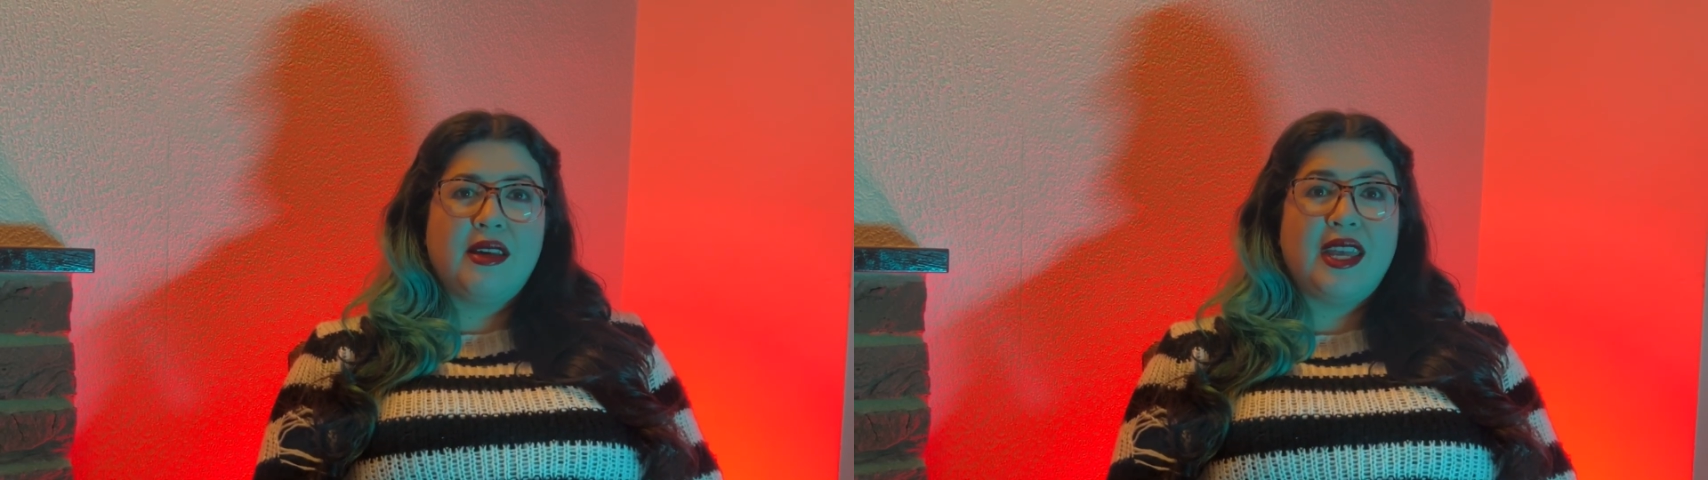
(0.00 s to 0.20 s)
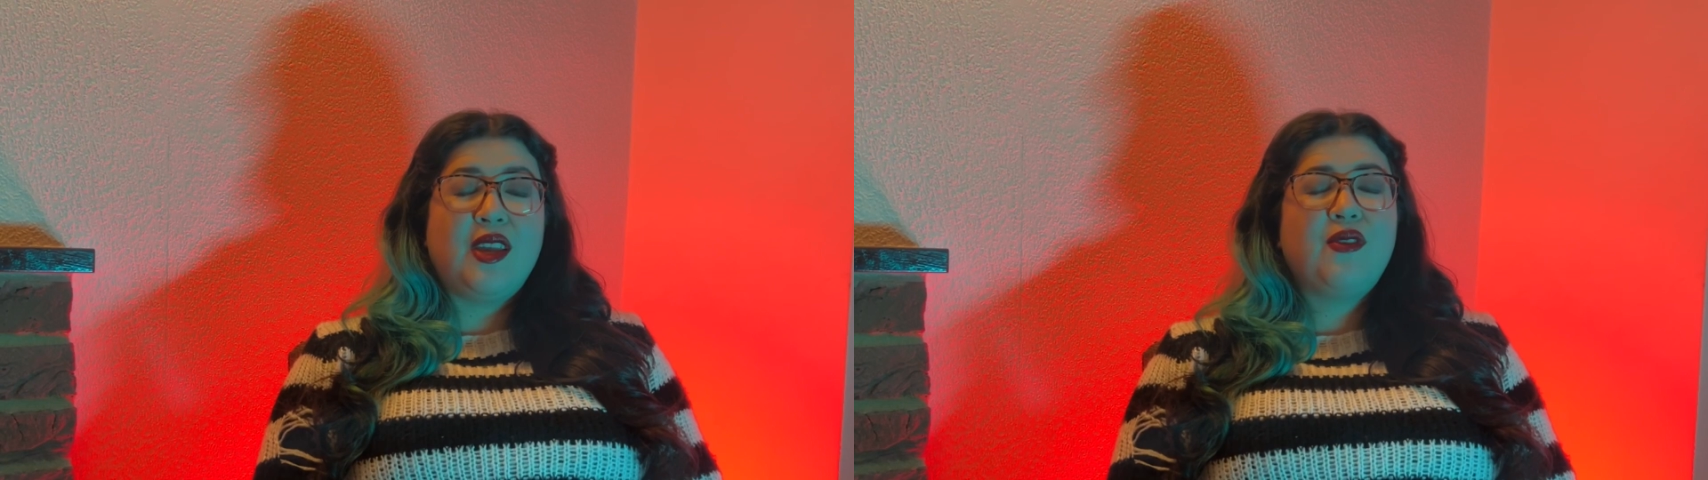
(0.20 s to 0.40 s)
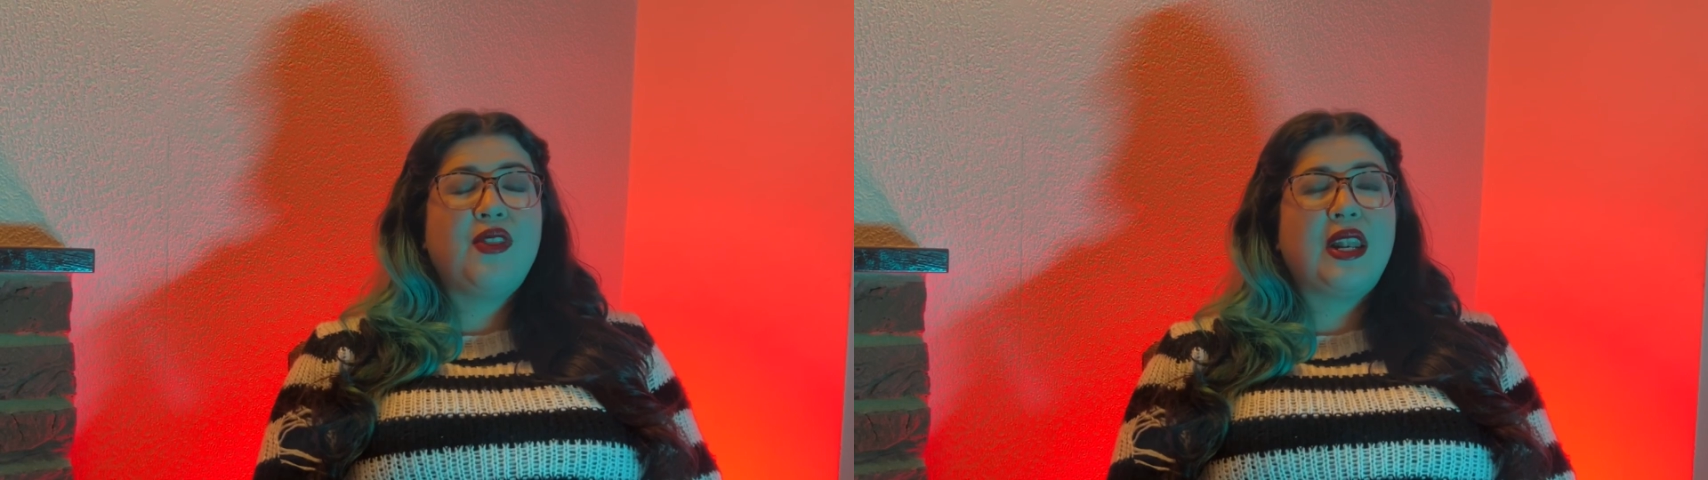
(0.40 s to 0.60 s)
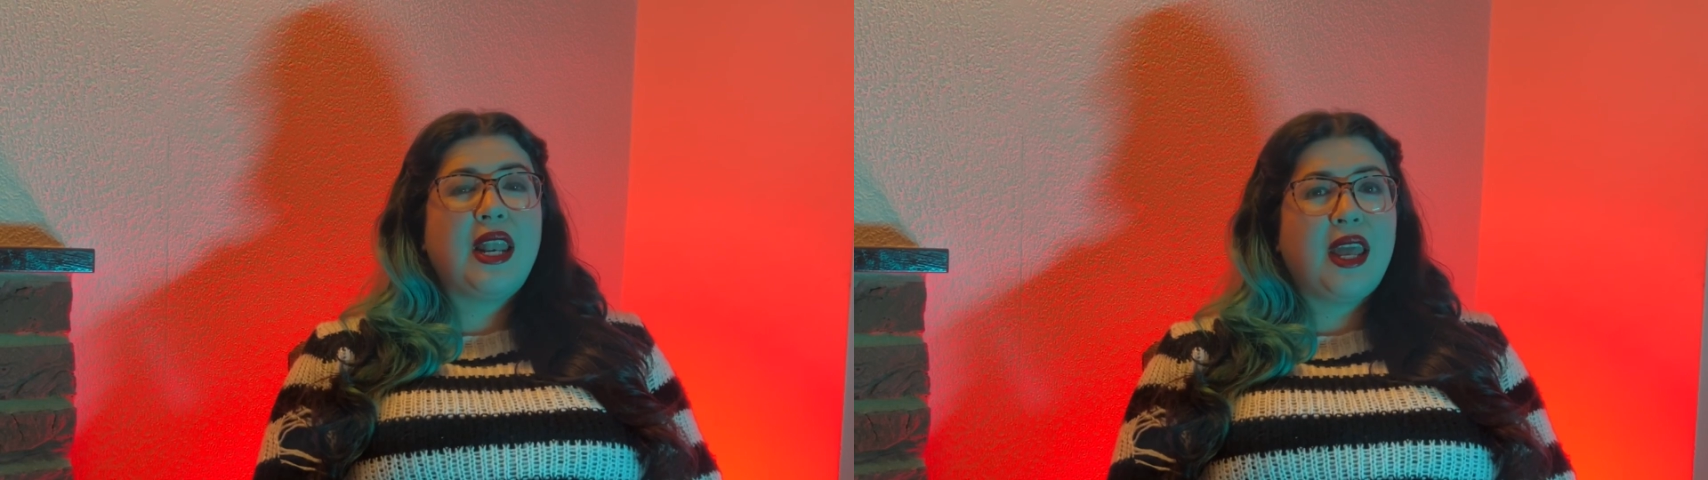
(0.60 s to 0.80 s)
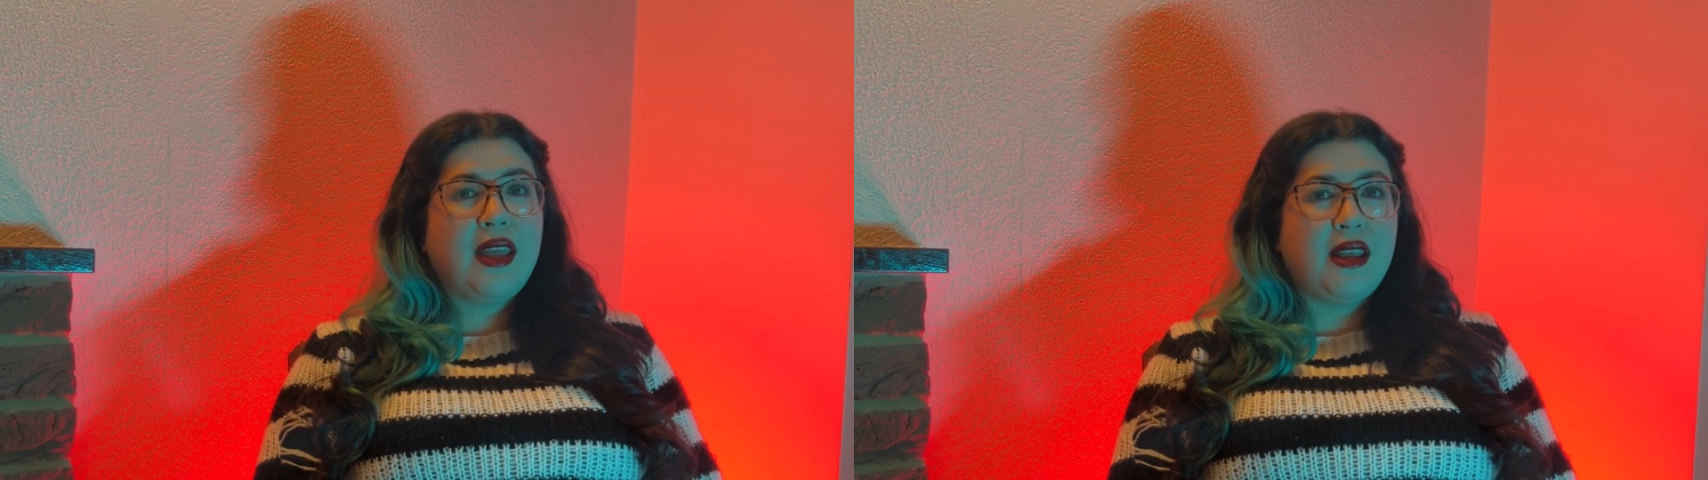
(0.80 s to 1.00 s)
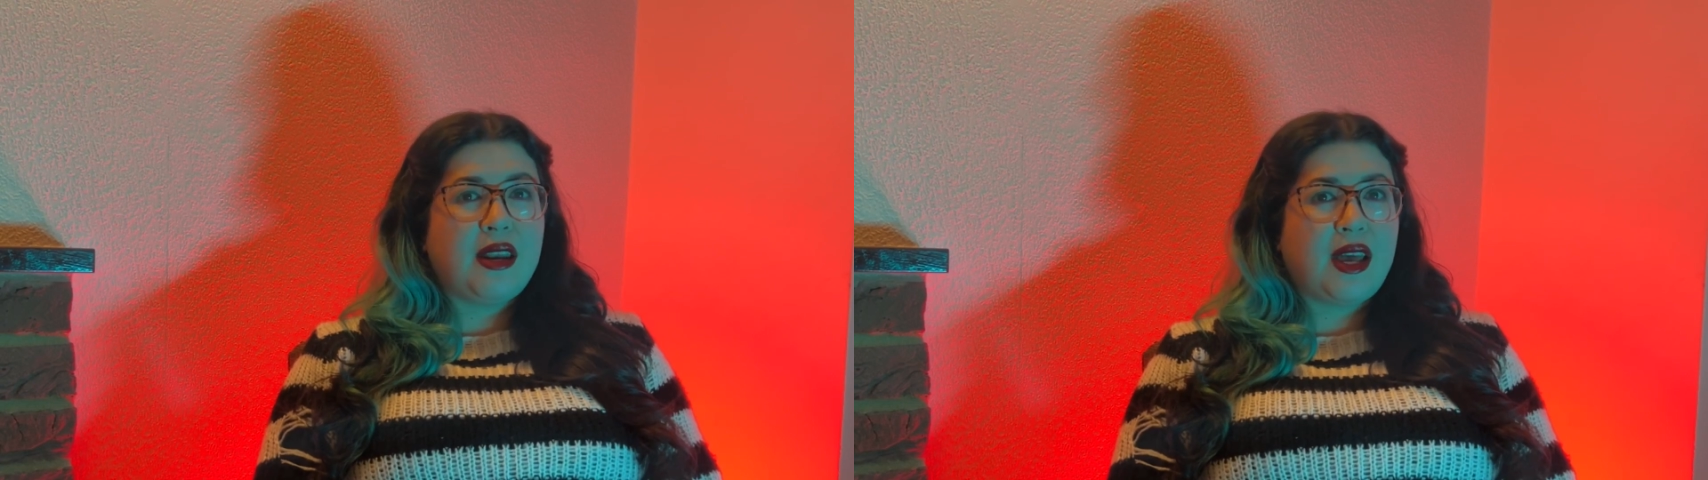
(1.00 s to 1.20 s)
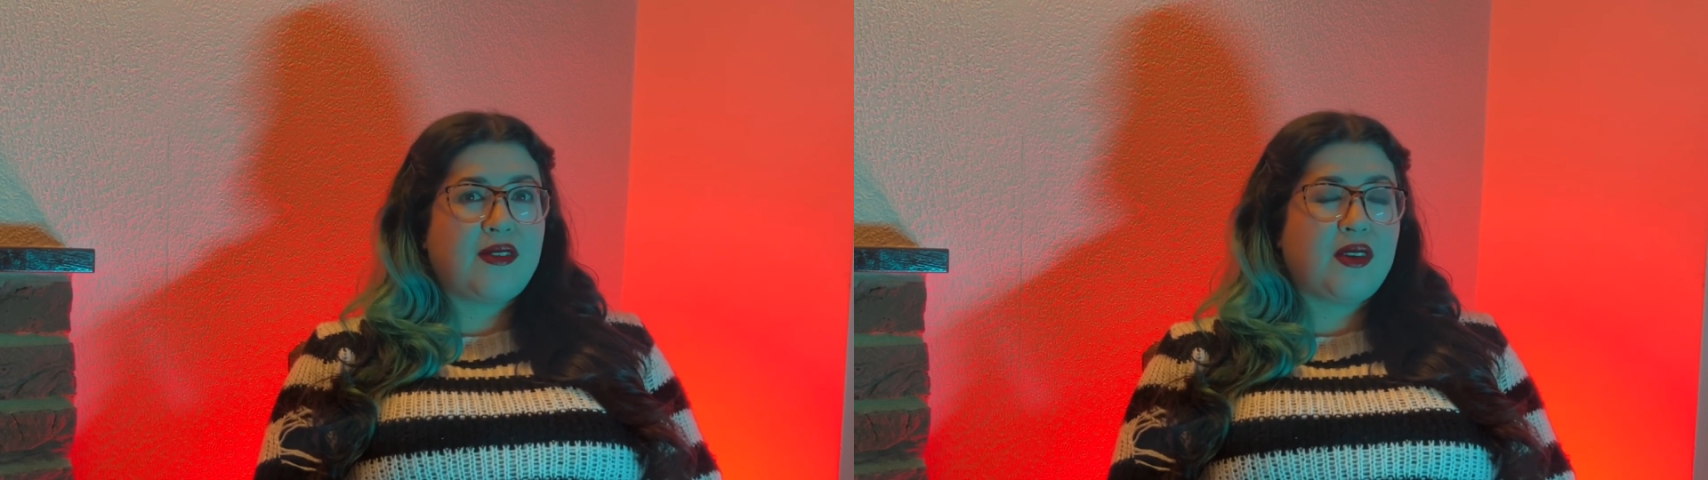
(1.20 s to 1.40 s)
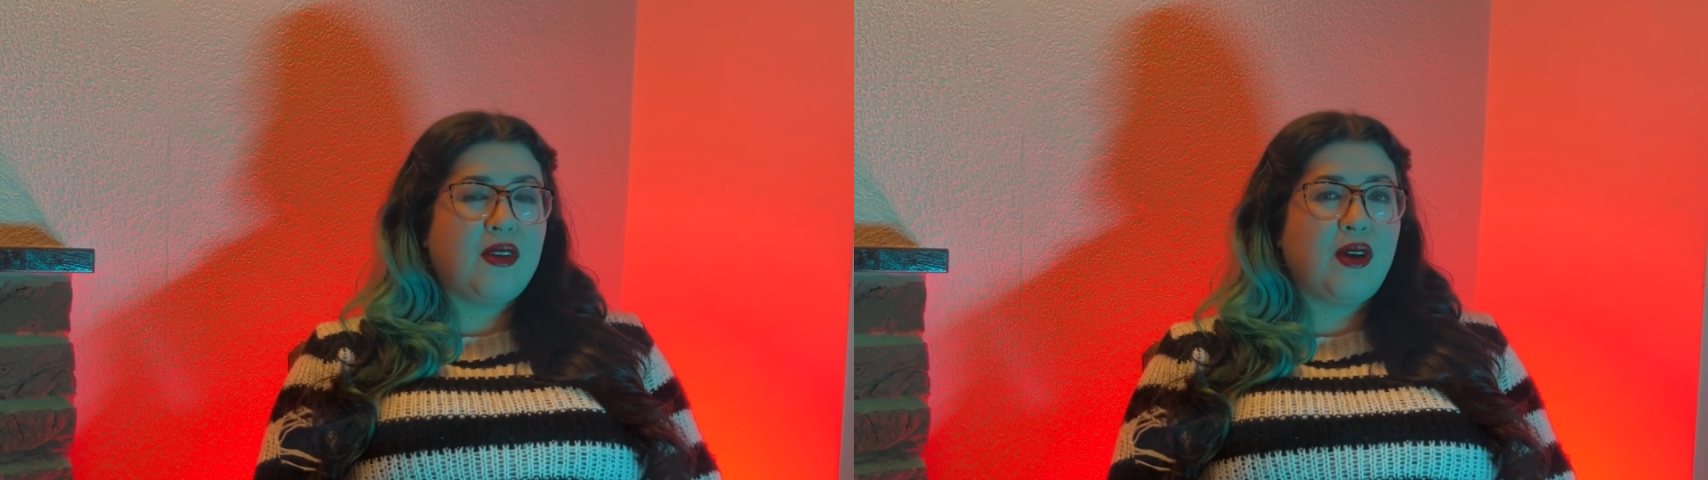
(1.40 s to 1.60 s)
Even the lane has
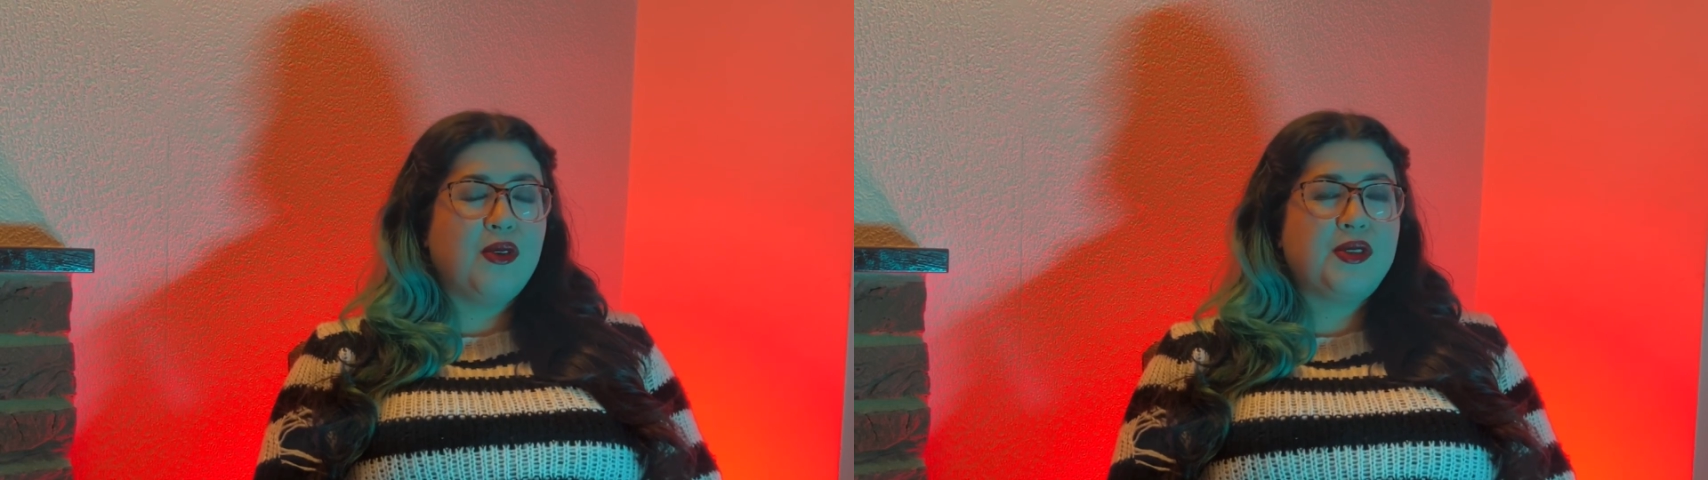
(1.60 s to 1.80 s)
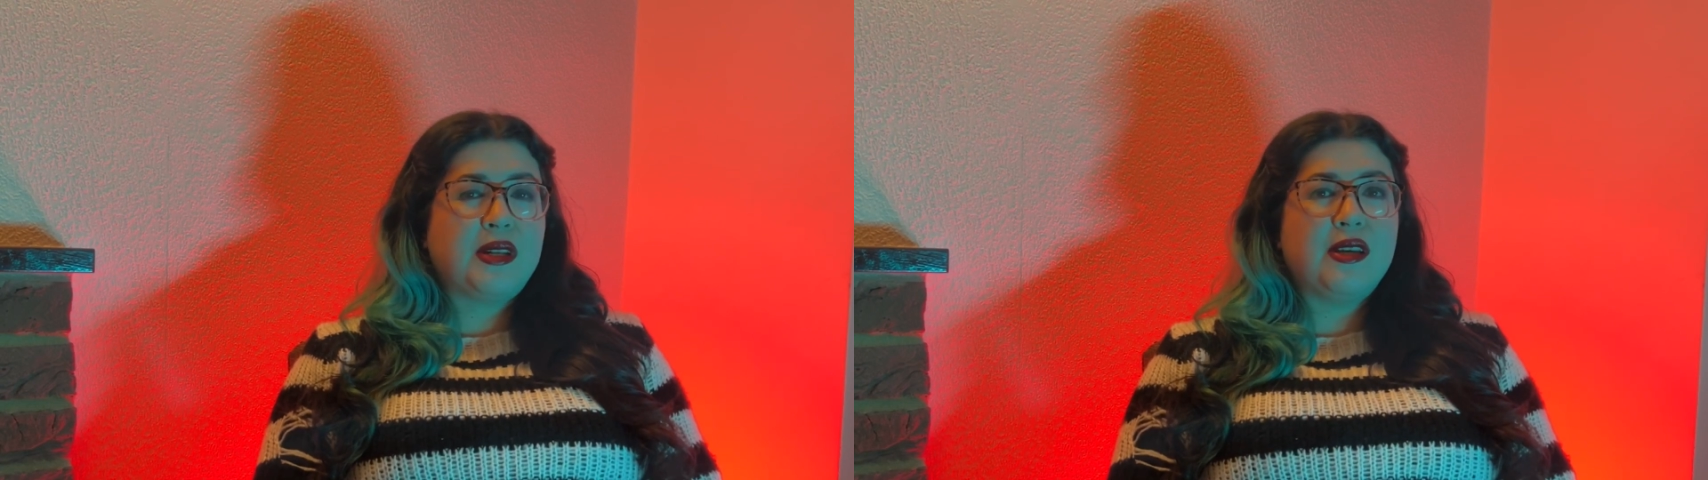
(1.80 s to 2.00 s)
a ghostly